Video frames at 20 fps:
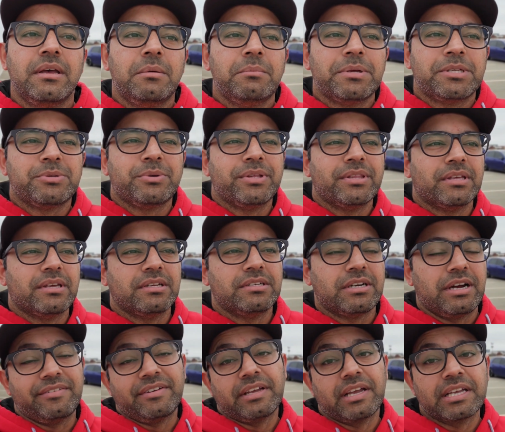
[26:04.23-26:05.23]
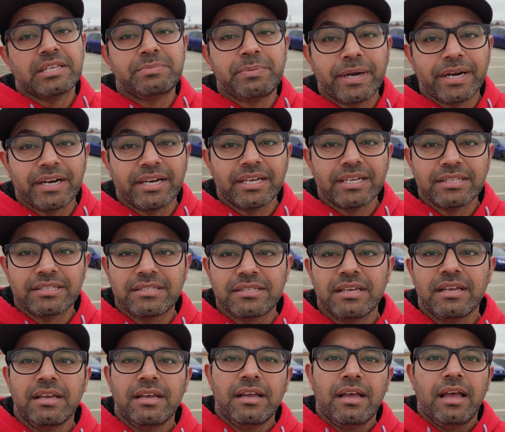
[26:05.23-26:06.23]
between the driving experience.
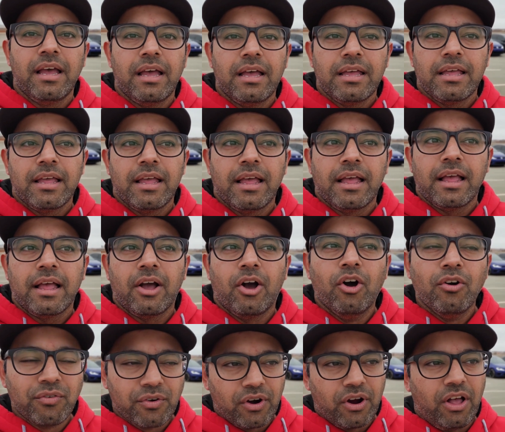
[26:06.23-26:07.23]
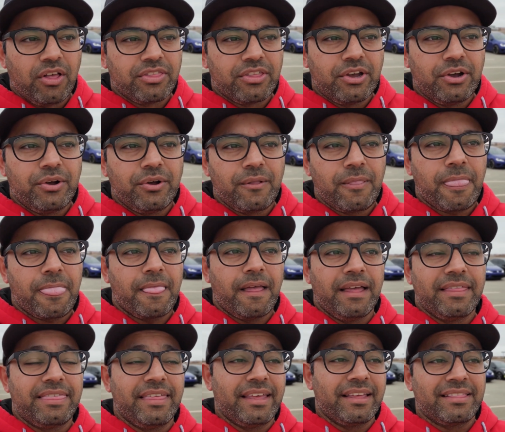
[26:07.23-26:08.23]
Overall though,
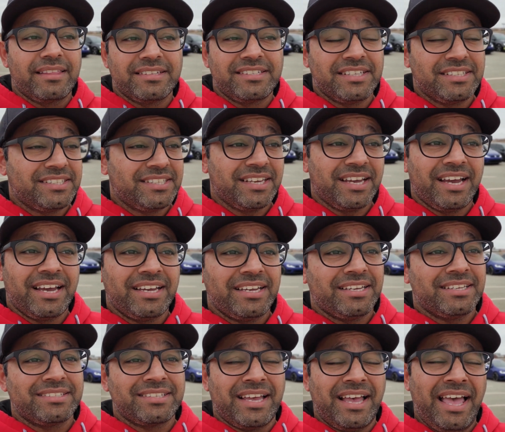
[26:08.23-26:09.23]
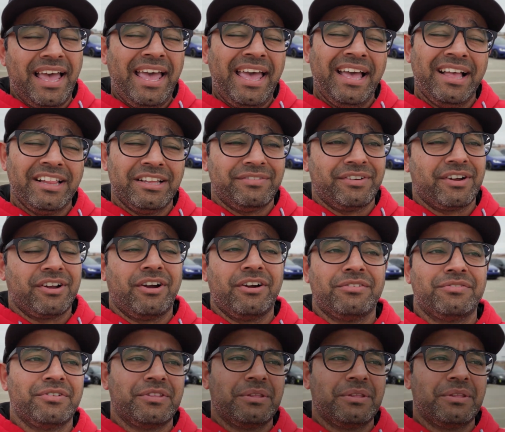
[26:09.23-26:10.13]
I think the GTI is a hell of a car for the